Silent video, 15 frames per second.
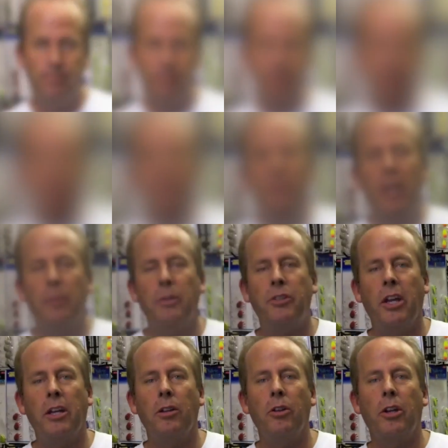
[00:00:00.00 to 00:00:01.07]
Now it's time to
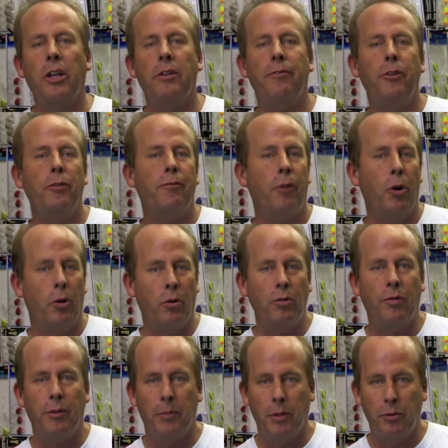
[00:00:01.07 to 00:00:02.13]
take a look at a few photos
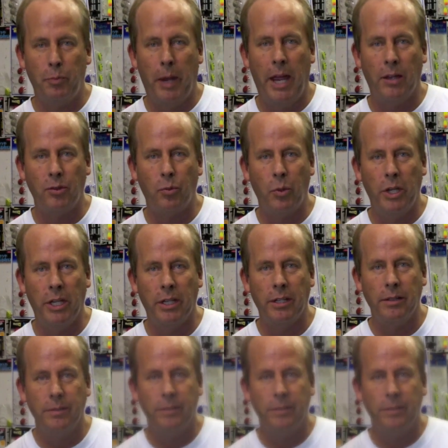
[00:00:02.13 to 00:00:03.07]
from this past week.